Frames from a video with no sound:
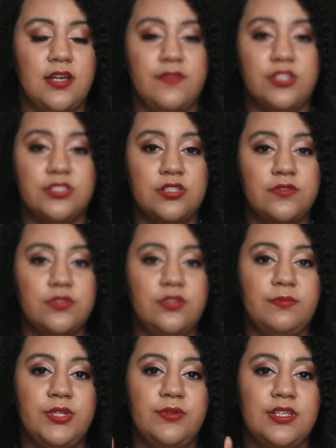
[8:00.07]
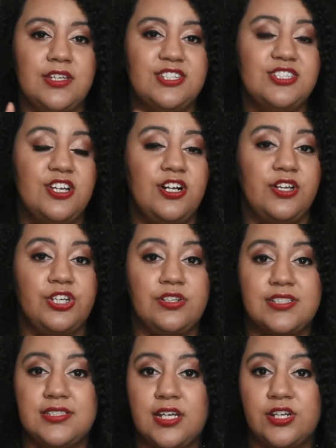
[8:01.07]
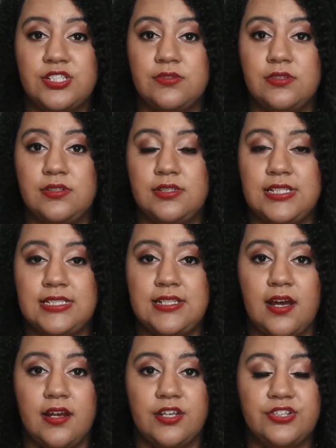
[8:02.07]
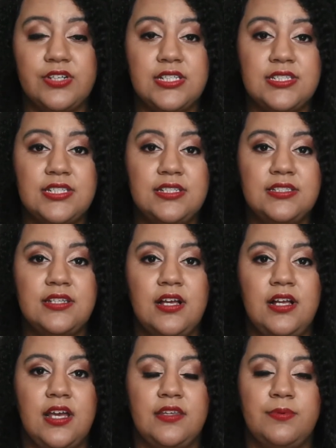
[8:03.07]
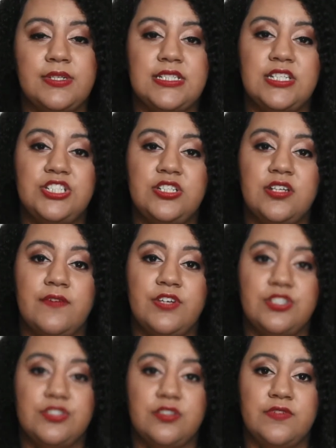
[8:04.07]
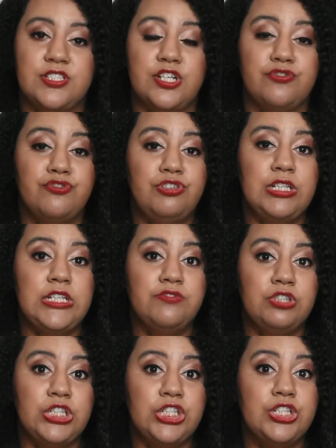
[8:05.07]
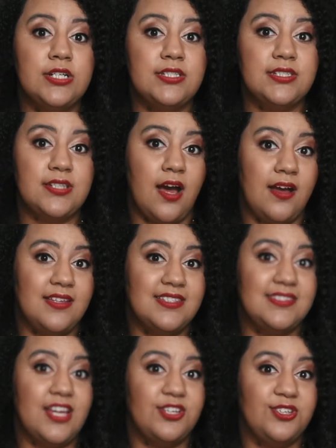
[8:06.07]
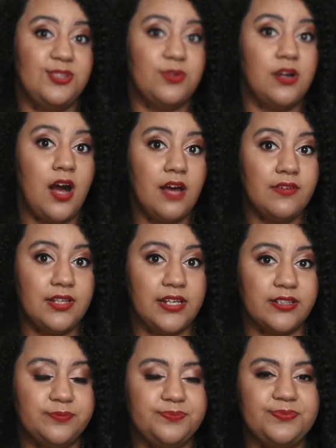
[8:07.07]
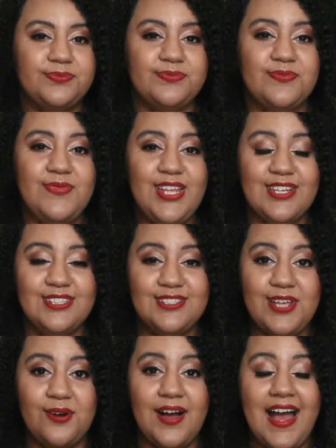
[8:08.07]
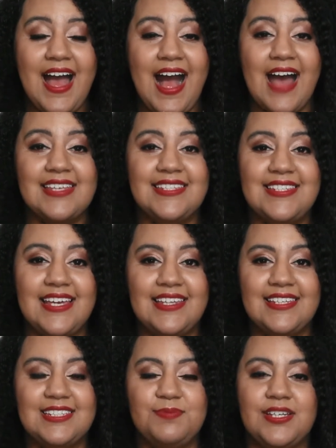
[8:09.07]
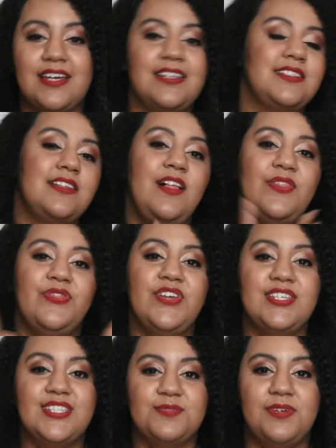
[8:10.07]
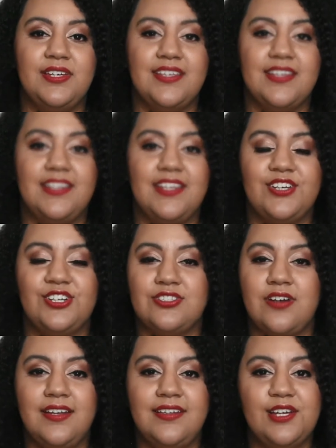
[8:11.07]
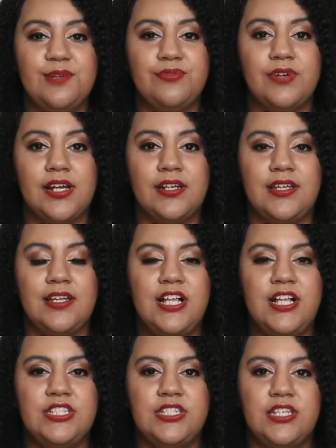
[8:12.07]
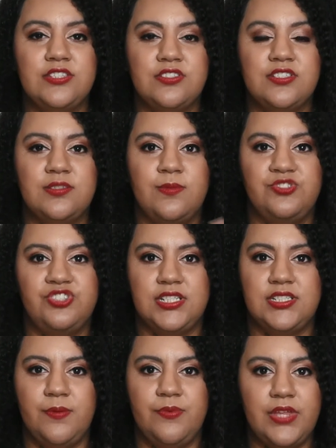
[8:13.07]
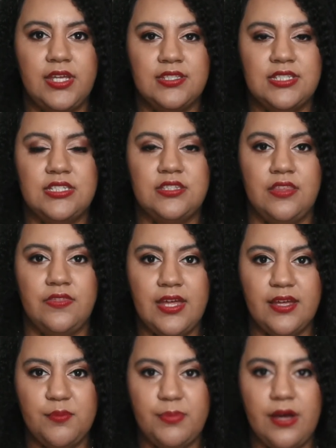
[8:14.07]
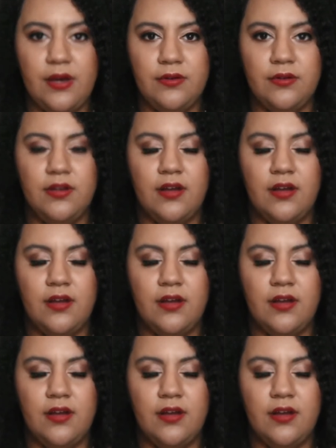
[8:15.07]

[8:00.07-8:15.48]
your cervical mucus, your sexual desire increases, and the position of your cervix are really, really good signs that you are ovulating. So I say this because this weekend, if you're trying to get pregnant, these are just some things to think about.